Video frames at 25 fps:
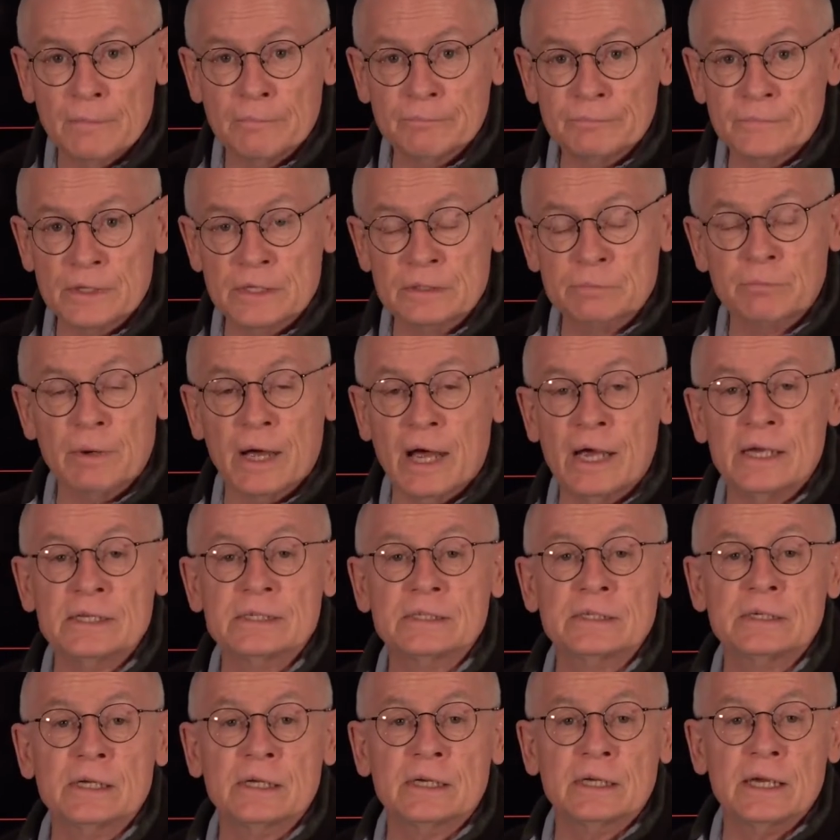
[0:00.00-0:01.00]
It's by
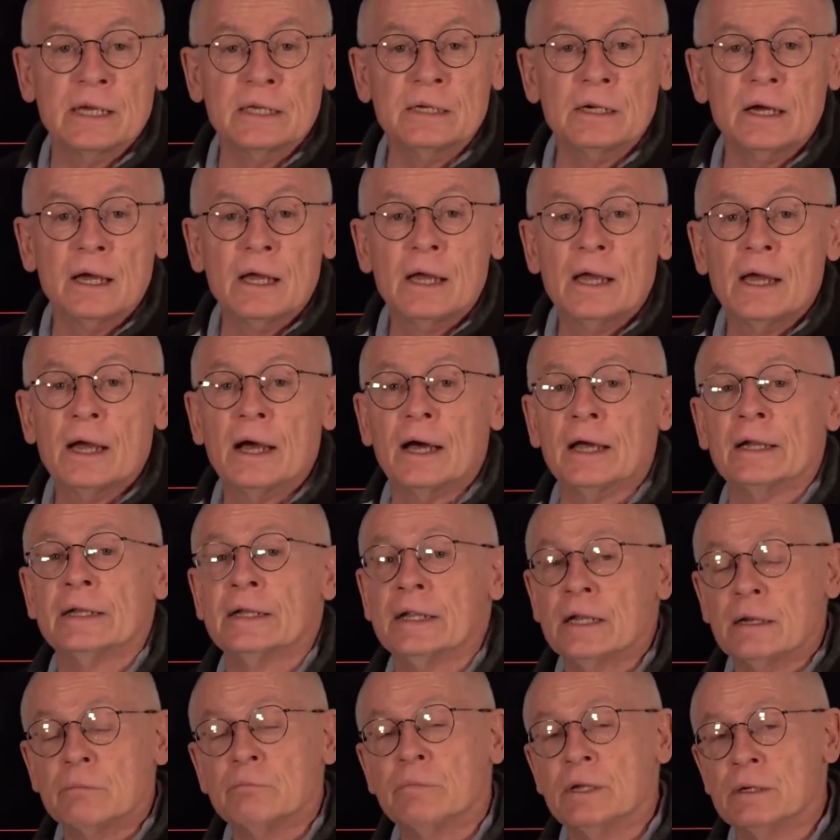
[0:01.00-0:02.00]
Ikeda, a
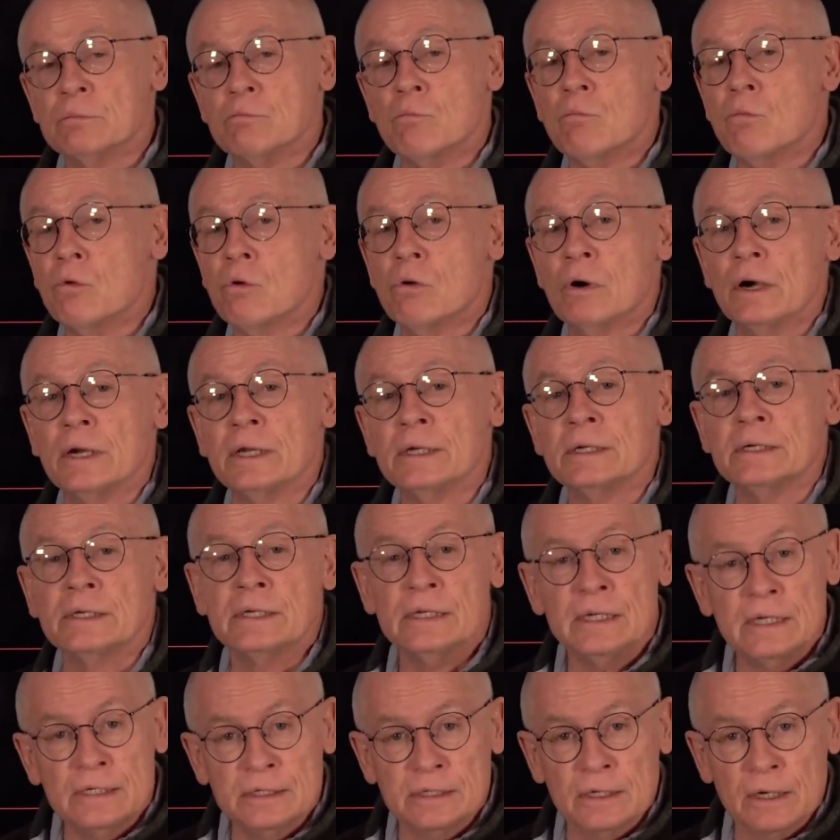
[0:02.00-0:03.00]
little bit more in
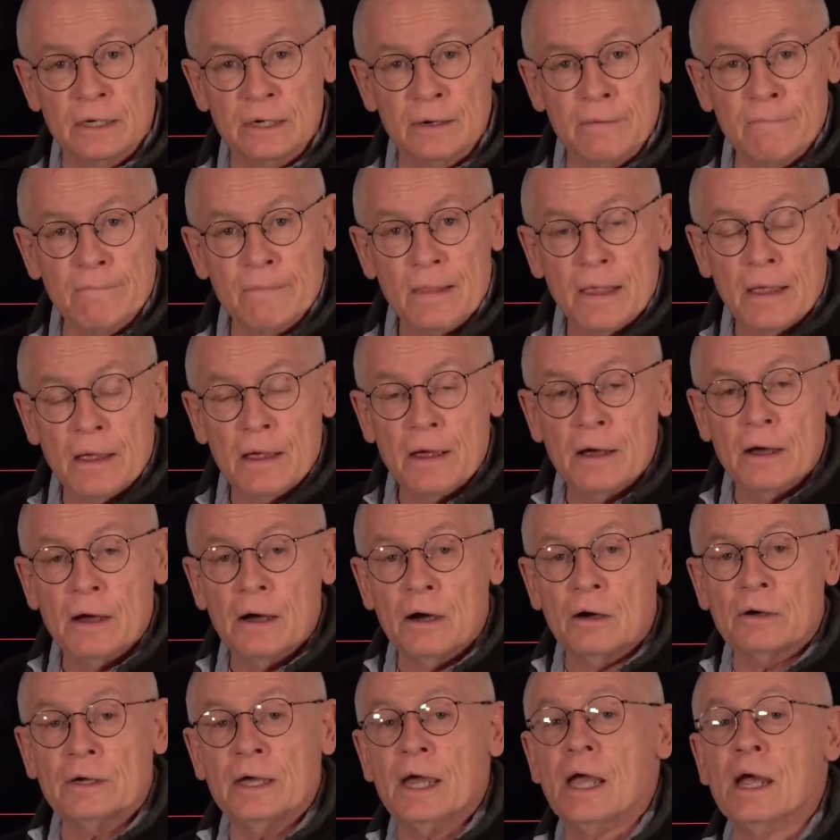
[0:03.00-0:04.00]
detail.
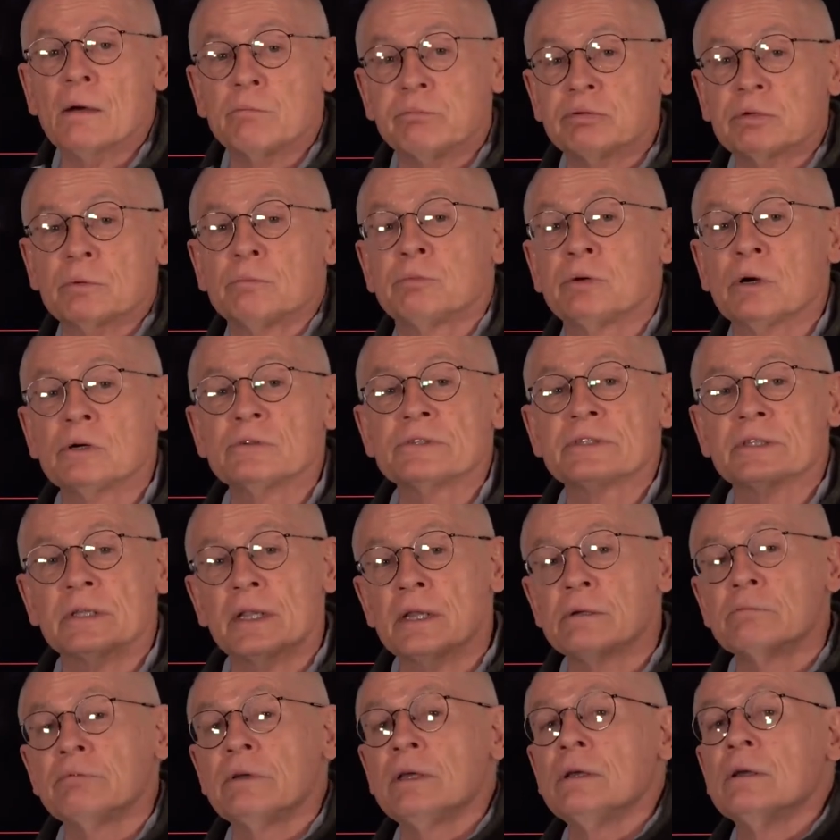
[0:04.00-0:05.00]
Okay, I propose
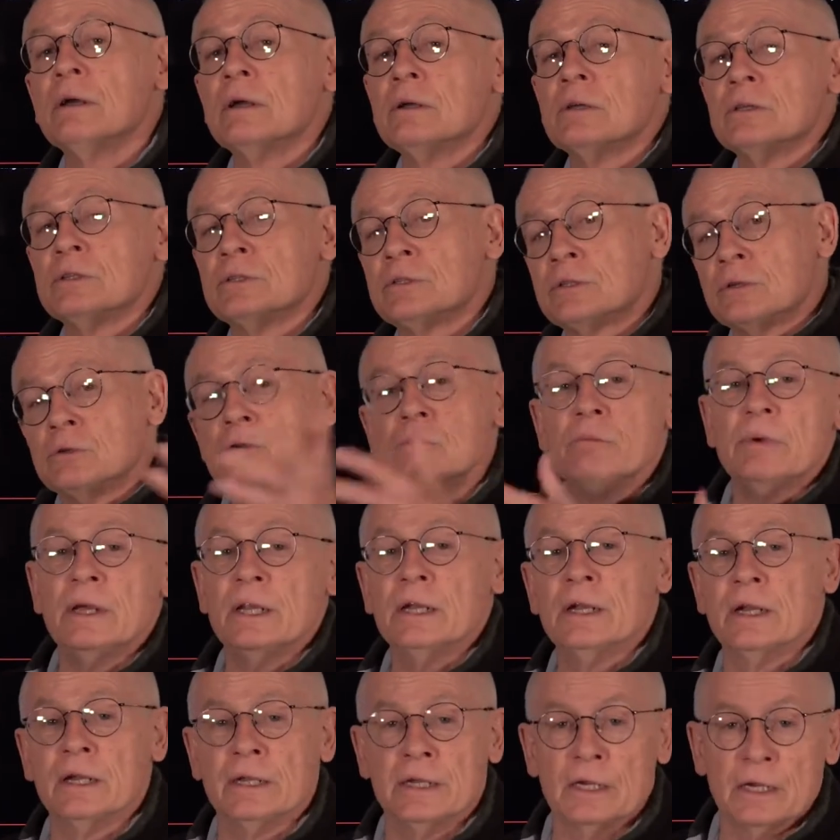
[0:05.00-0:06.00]
that we zoom
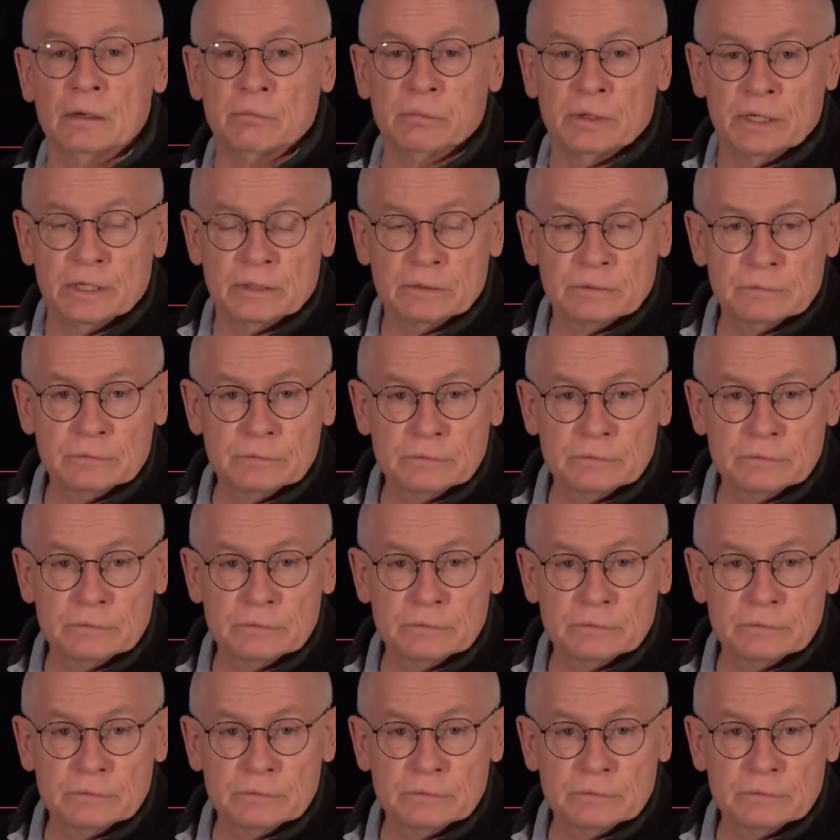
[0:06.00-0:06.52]
in a little bit.